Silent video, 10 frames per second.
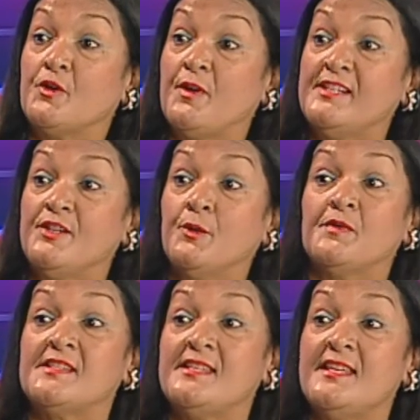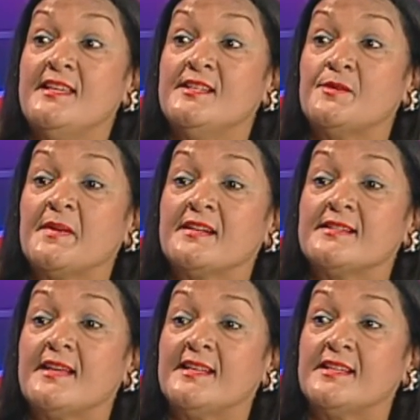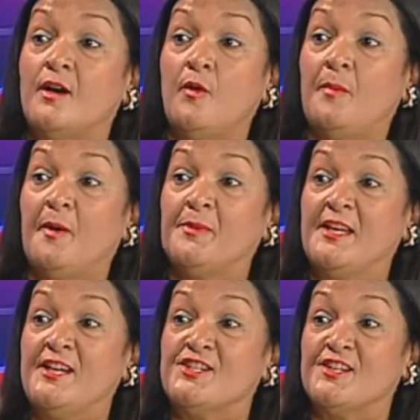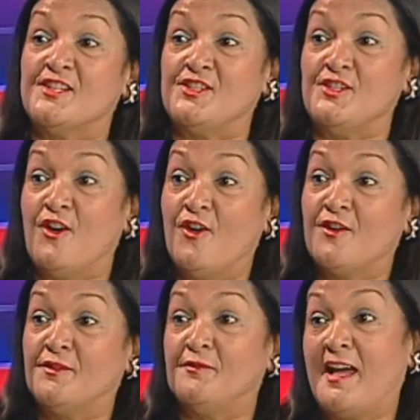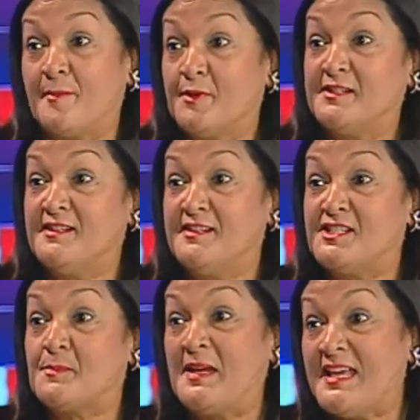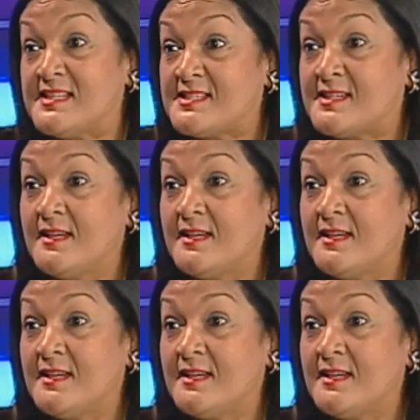created overseas, because as our population is young and vibrant and displaced,